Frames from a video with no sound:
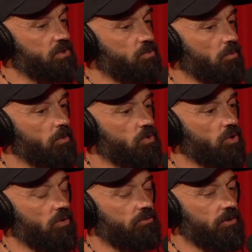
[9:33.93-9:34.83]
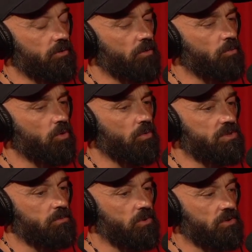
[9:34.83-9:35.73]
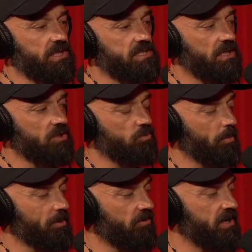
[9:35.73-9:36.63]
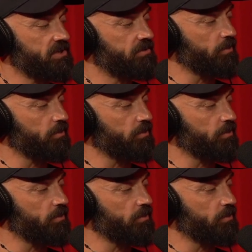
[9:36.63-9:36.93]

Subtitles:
which we'll brush over and we'll go into more detail as we progress.